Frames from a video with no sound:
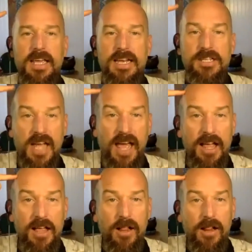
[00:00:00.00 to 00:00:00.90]

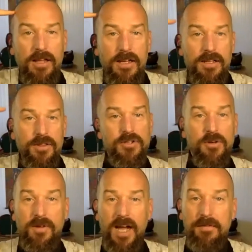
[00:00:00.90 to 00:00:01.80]
tell the
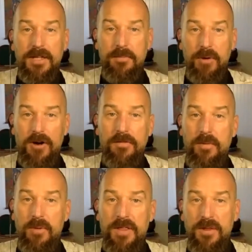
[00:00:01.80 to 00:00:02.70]
survival-y part of your
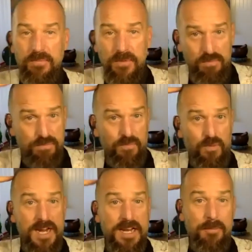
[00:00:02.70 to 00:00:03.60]
brain, the
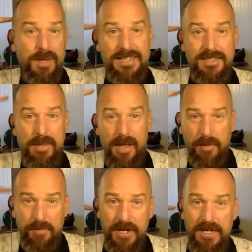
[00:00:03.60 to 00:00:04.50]
way down past the mammal
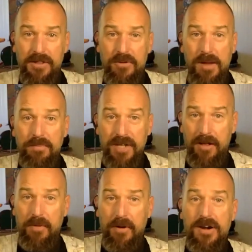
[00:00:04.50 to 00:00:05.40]
part into the reptile
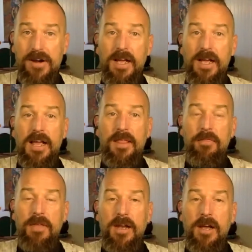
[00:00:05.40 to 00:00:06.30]
part,
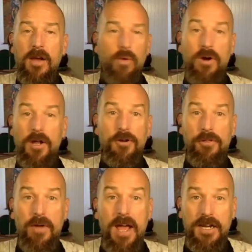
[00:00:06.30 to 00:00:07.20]
that we're under
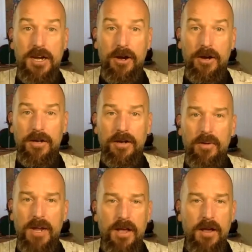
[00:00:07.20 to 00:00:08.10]
threat here,
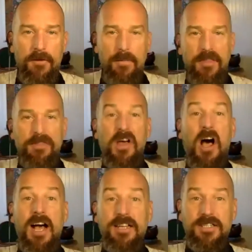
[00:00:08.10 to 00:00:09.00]
right? From a
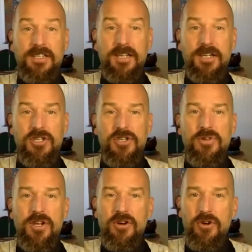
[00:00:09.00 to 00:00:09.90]
thought, you
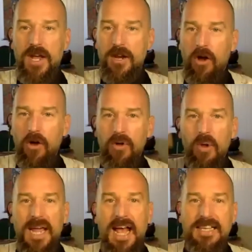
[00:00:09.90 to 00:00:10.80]
can create a whole
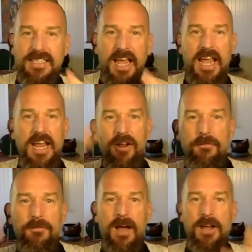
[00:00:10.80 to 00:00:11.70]
cascade of
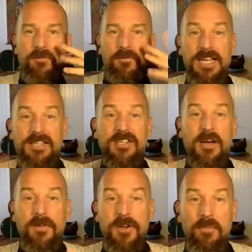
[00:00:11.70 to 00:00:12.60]
fight or flight
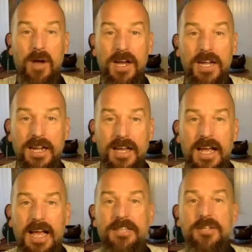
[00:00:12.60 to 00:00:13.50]
stuff in your body.
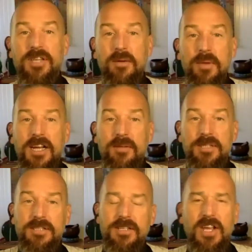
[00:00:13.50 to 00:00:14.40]
And so somebody comes and
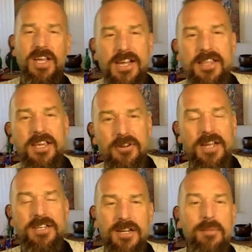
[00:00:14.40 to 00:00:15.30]
says, hey, I think your
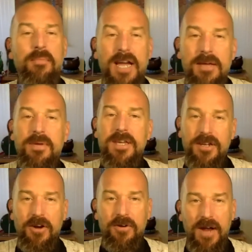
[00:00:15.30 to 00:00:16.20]
idea might be
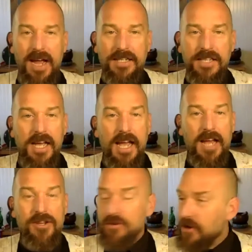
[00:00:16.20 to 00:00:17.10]
incorrect.
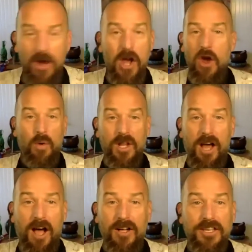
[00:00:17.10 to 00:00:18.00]
And you go, well,
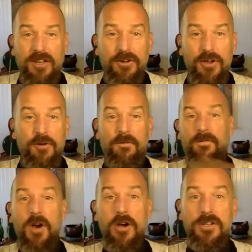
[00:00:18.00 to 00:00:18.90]
I'll kill you
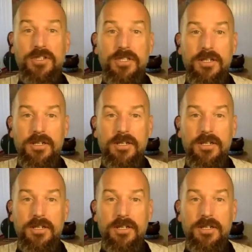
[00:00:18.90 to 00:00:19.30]
first.